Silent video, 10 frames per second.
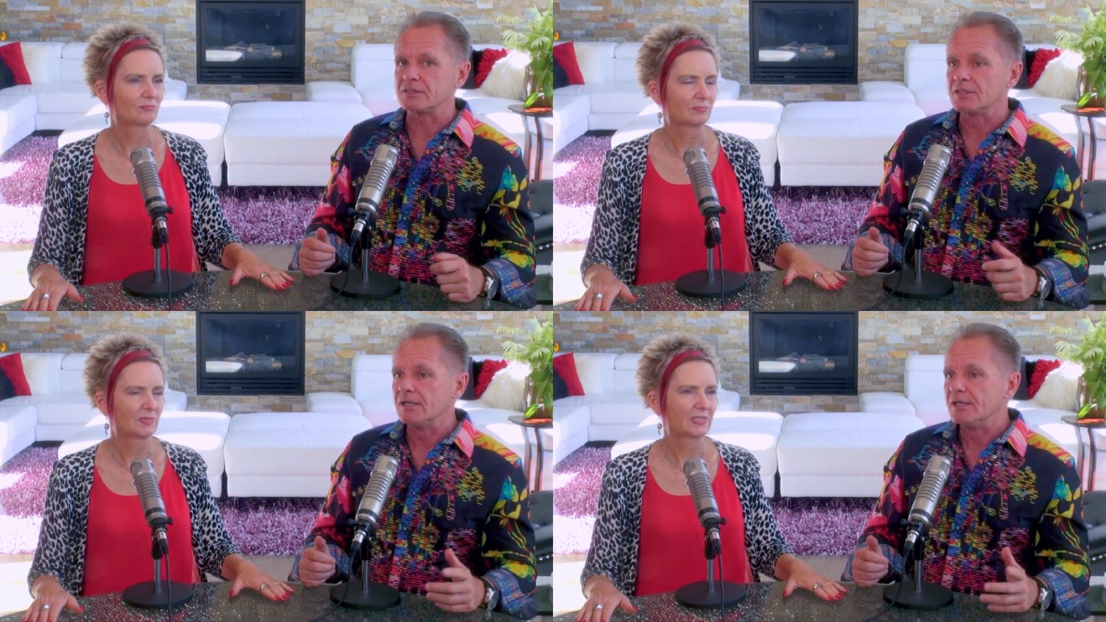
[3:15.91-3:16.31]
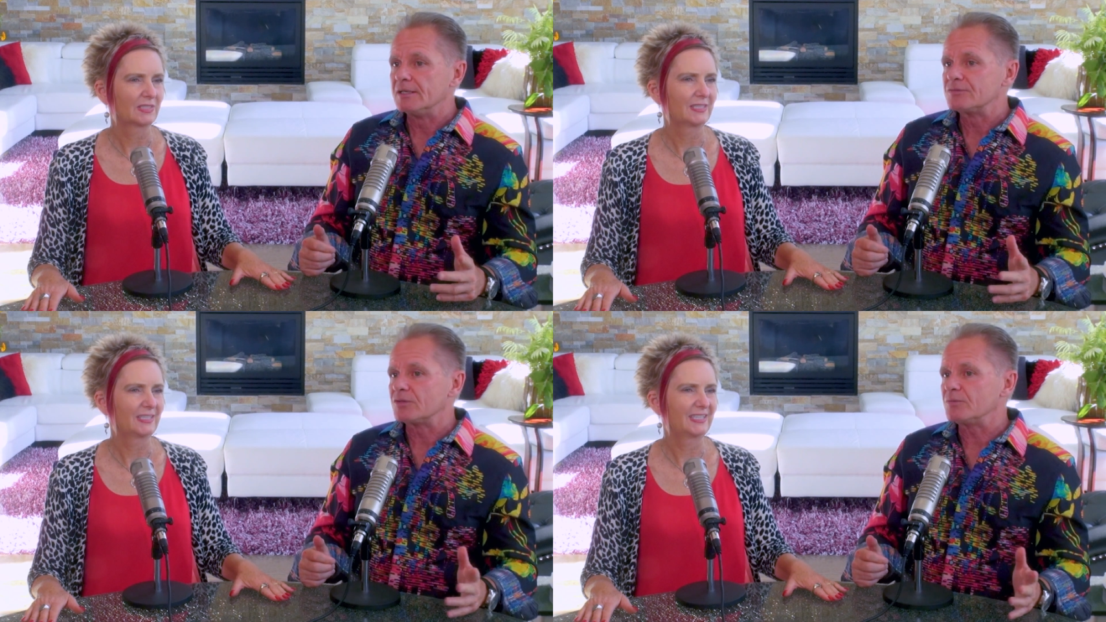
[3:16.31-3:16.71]
Speaker 1: And
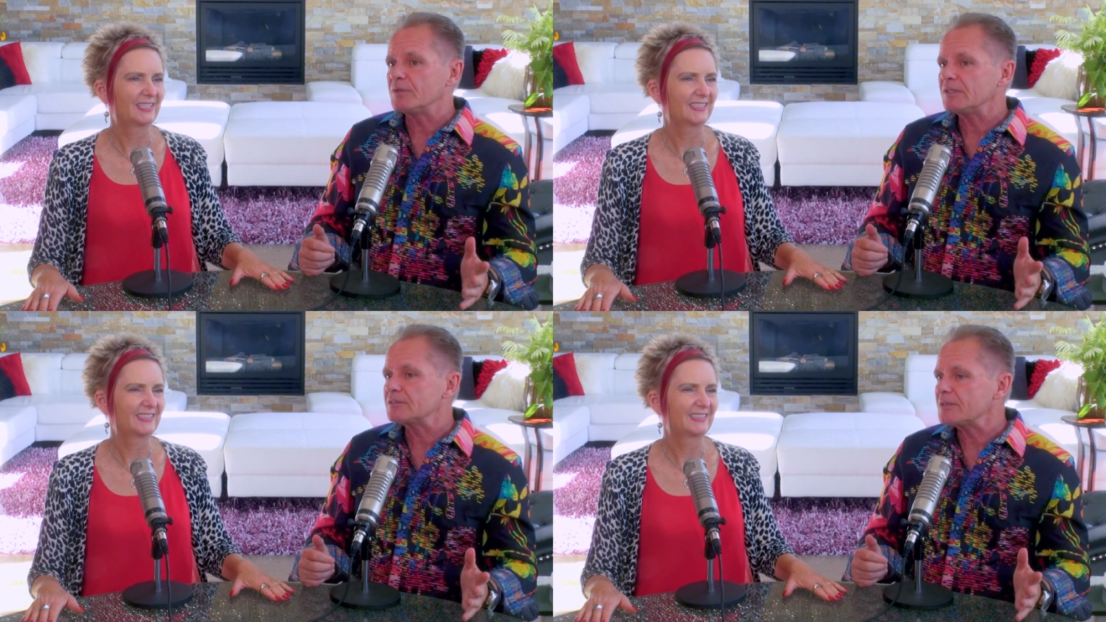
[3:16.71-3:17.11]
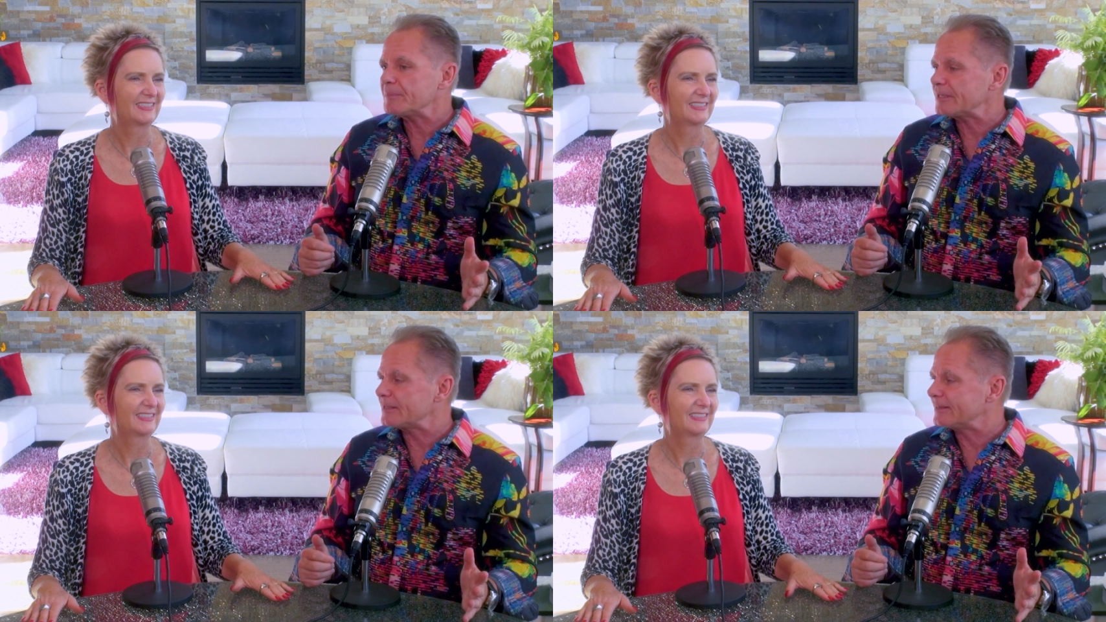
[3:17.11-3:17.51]
so what are
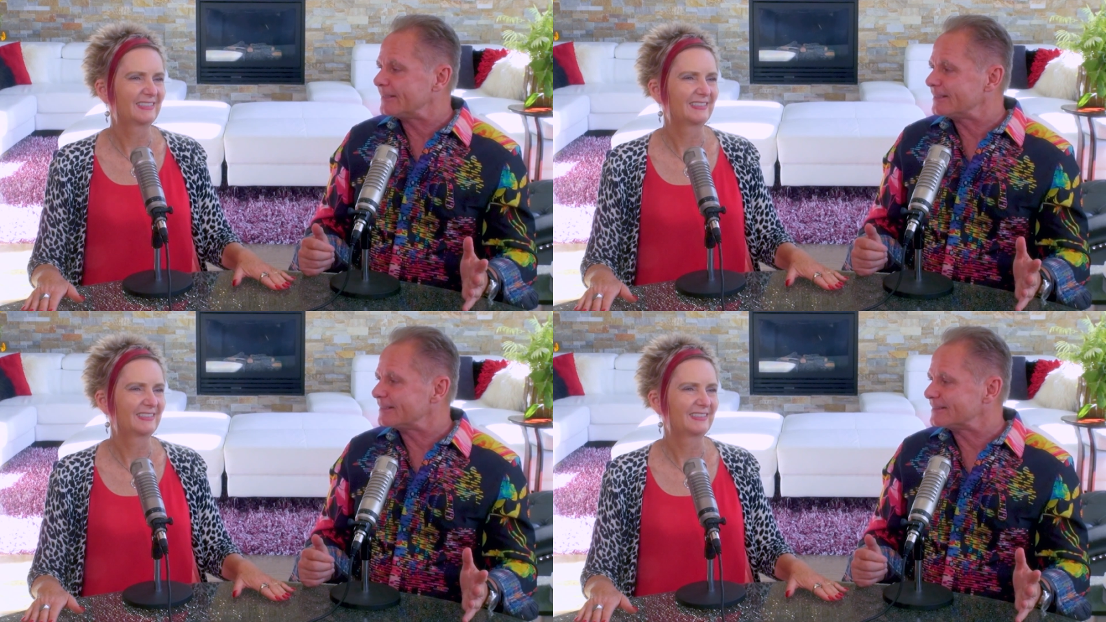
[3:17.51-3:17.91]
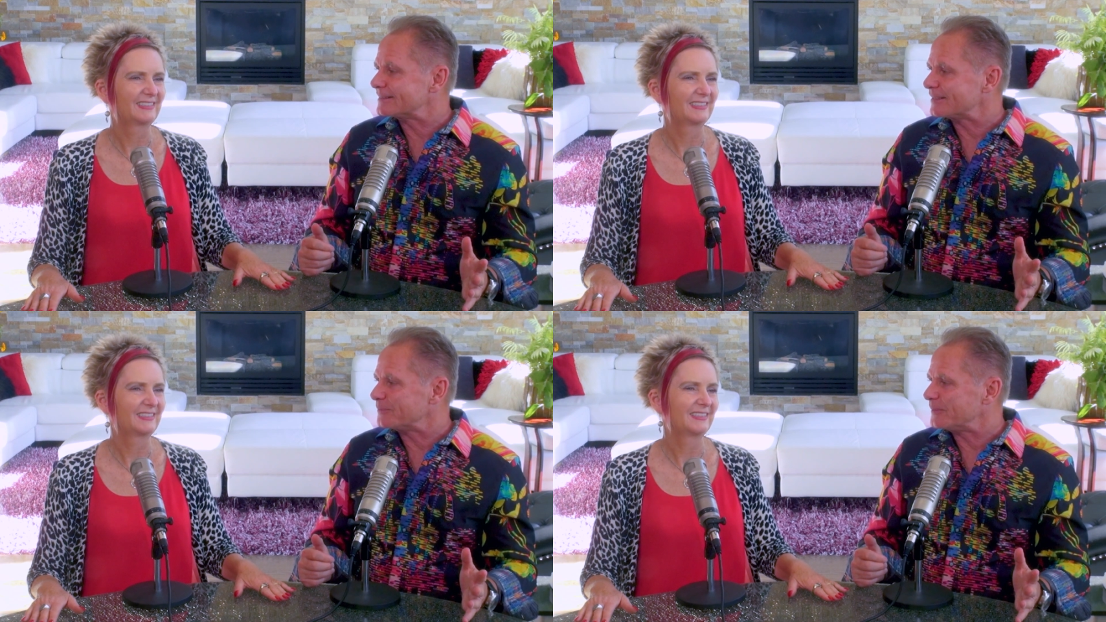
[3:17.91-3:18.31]
some of the
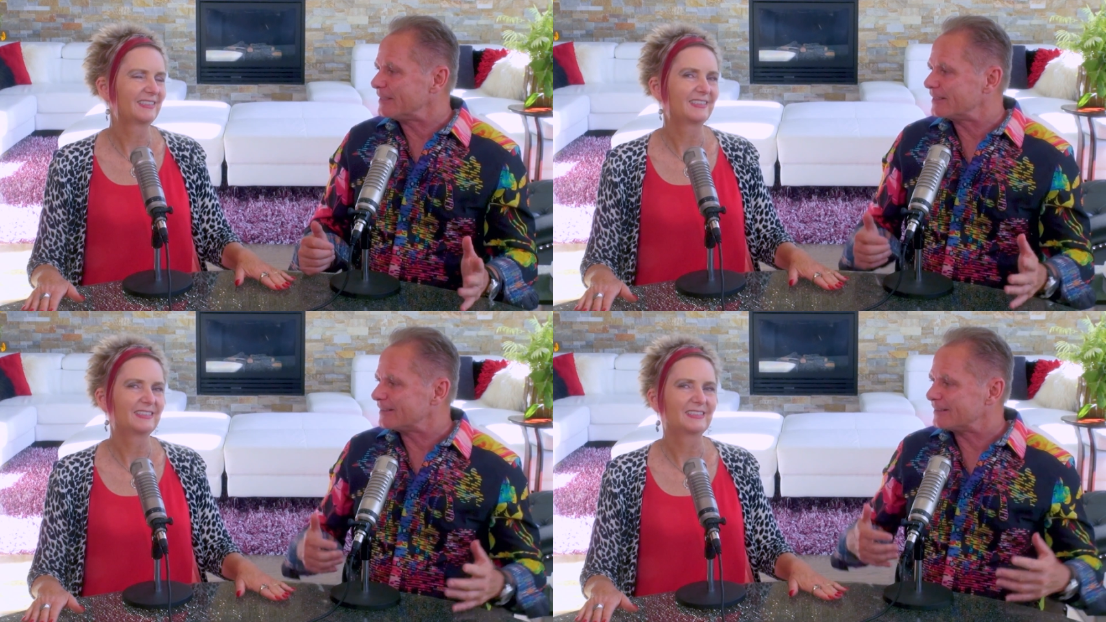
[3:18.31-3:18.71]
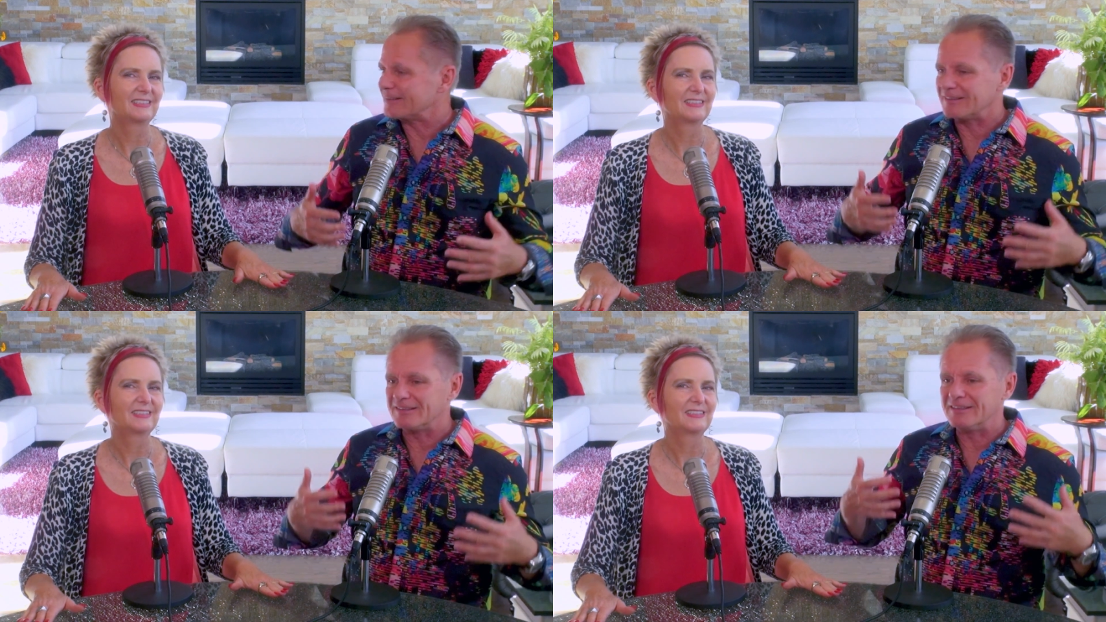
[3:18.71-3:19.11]
things that we
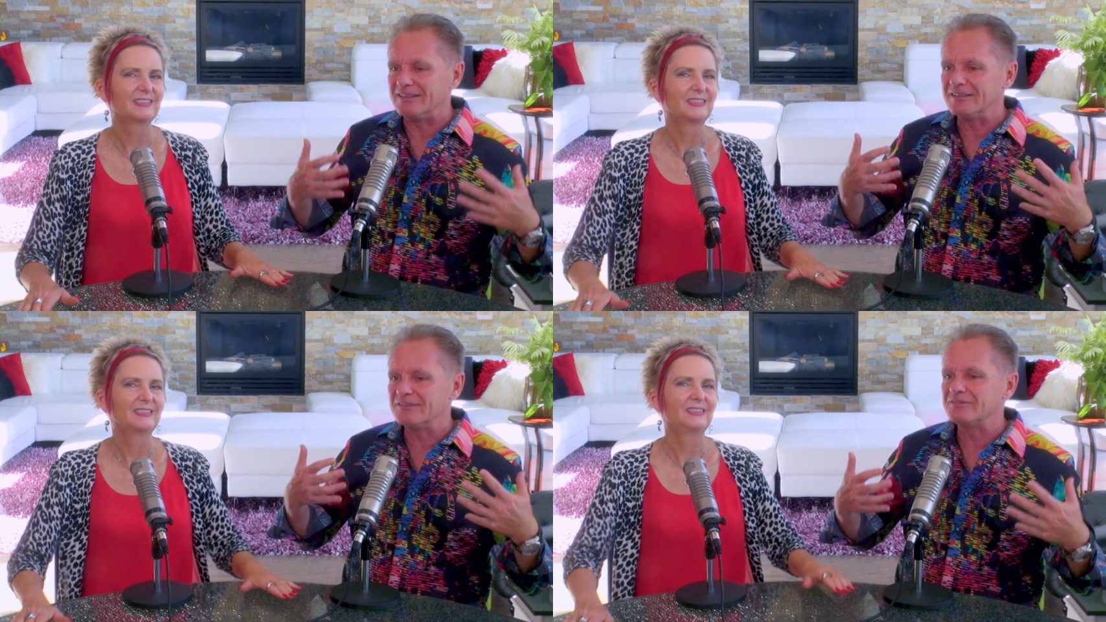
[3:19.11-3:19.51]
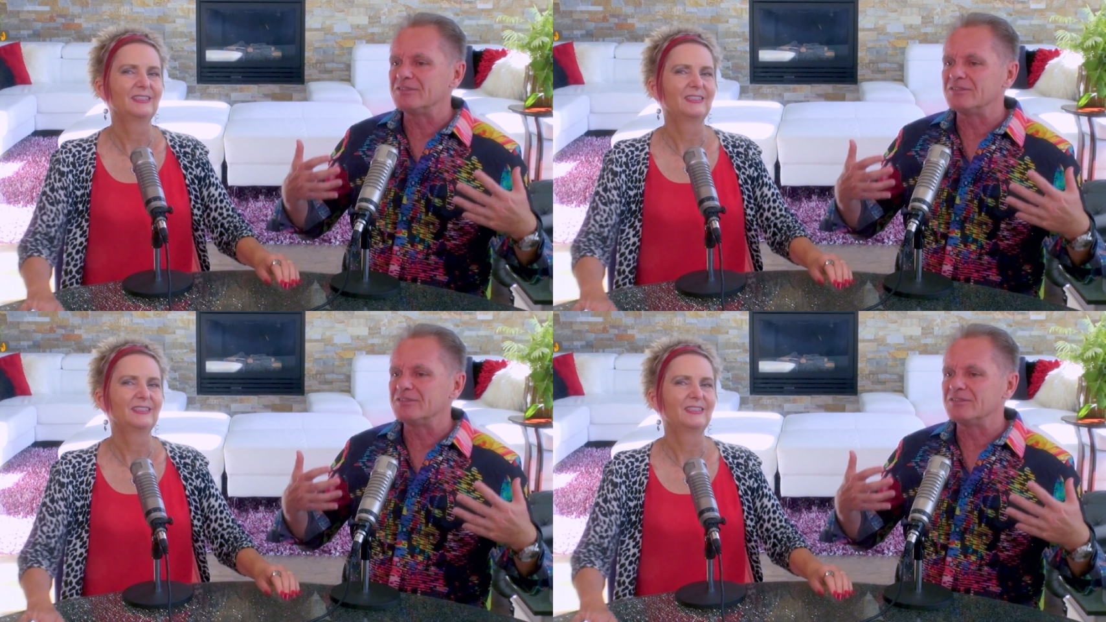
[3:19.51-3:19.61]
can give